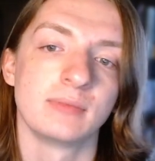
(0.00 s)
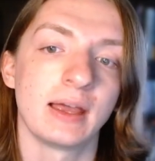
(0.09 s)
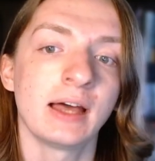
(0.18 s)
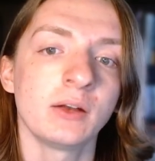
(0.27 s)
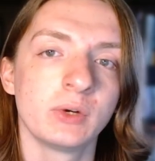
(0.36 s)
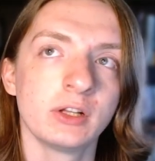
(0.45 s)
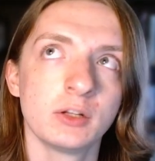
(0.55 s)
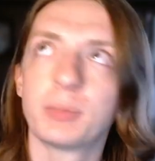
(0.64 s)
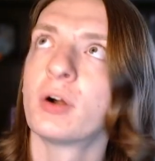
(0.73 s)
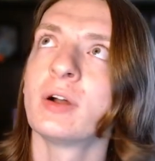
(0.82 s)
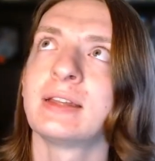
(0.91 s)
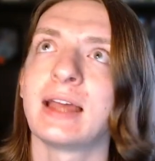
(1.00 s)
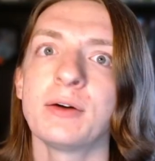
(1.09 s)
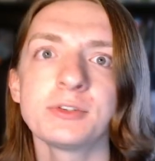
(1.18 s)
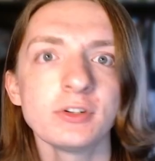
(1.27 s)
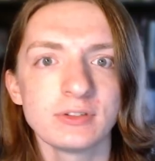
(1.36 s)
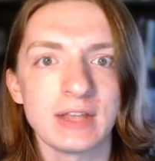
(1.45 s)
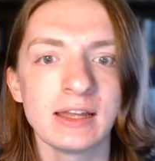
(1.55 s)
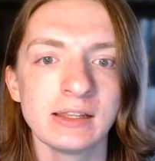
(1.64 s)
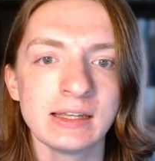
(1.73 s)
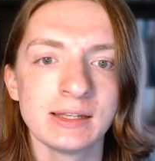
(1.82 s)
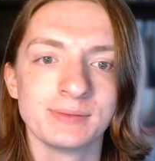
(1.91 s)
At will, per encounter,
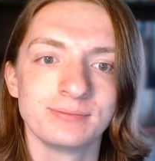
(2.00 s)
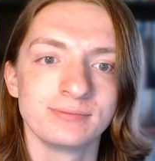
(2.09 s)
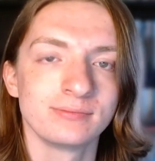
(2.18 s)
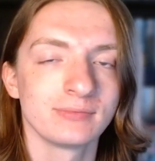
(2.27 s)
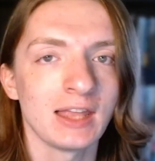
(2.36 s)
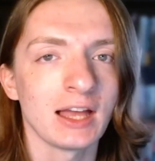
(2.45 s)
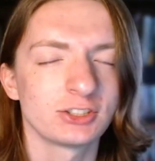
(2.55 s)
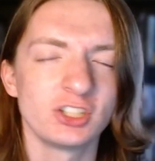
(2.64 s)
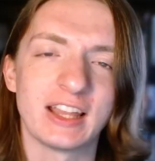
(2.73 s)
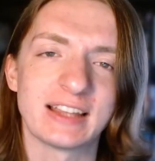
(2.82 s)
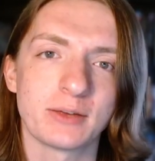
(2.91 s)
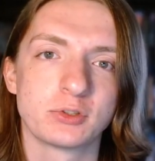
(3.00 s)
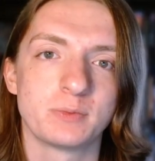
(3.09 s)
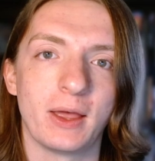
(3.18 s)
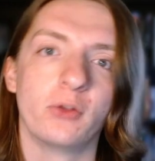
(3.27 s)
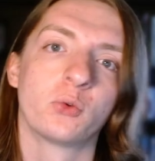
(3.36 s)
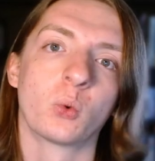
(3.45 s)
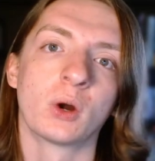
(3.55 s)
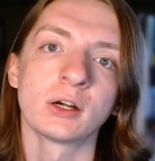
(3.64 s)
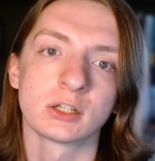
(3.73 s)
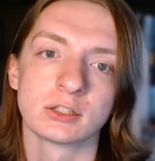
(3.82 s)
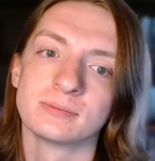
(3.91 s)
daily? Yeah, sure, that's how spells
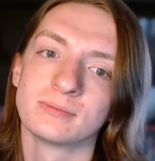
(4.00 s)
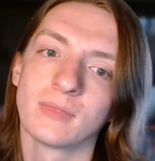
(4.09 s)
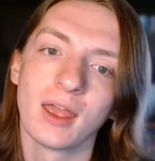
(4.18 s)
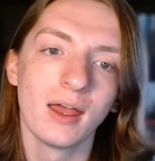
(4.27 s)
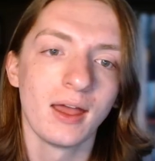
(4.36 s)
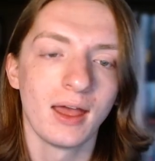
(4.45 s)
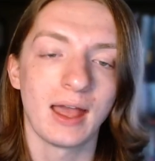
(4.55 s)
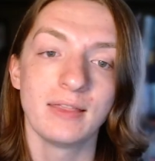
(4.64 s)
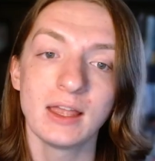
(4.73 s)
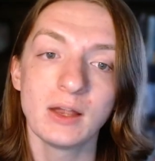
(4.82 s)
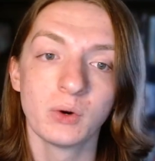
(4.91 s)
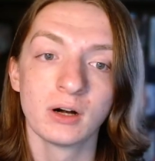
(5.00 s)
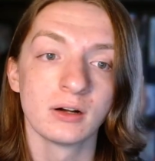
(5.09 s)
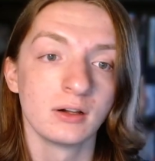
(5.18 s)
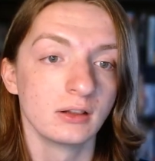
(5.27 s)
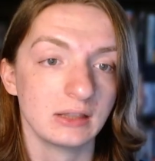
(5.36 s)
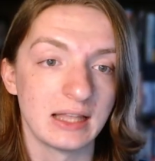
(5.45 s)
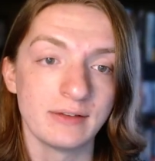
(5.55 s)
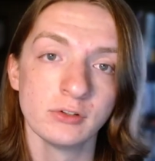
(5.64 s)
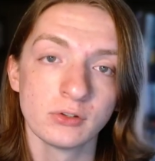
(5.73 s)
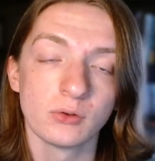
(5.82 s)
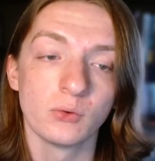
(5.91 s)
work. And they were
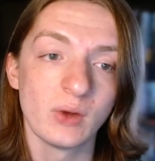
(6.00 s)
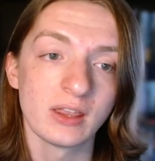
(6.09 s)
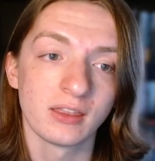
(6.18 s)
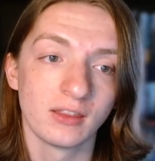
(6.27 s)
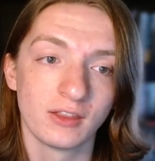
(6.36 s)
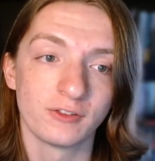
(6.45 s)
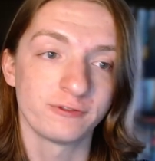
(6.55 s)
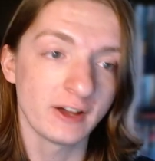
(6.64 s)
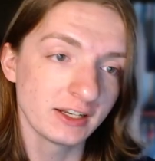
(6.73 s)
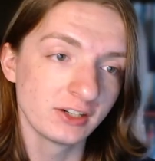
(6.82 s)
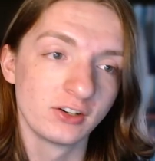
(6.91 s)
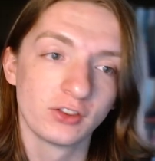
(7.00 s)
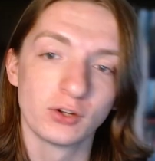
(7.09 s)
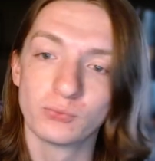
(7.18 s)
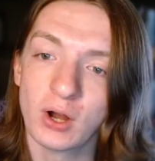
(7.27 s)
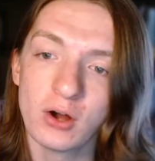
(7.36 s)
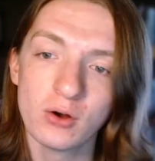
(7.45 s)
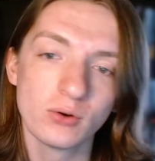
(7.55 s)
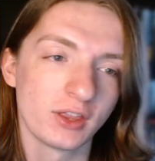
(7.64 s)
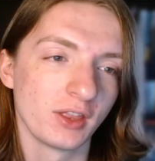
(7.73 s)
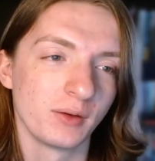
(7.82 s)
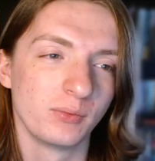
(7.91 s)
leveled with the fighter, the rogue,
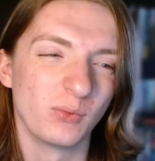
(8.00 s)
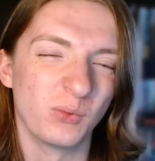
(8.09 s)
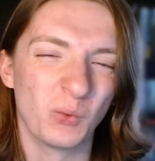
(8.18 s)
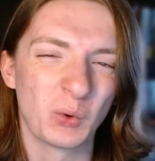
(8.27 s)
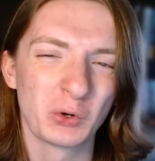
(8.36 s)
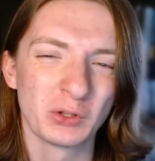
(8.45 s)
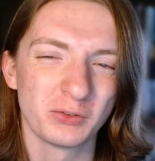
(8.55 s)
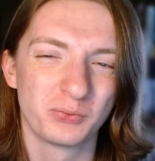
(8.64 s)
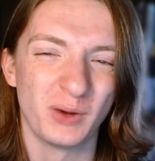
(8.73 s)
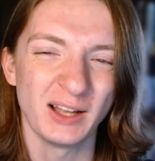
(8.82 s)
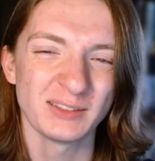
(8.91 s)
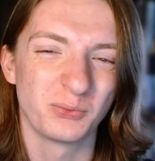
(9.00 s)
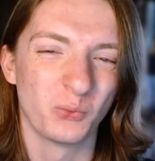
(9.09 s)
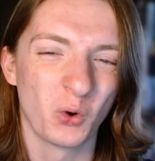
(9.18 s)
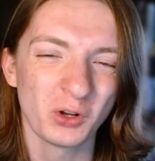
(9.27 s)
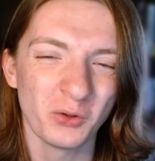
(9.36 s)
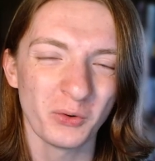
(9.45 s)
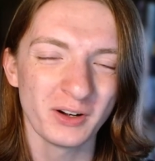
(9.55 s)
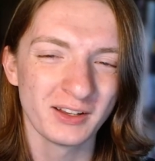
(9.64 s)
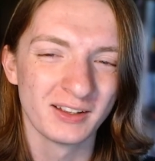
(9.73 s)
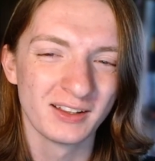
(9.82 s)
and the war- what? Warlord?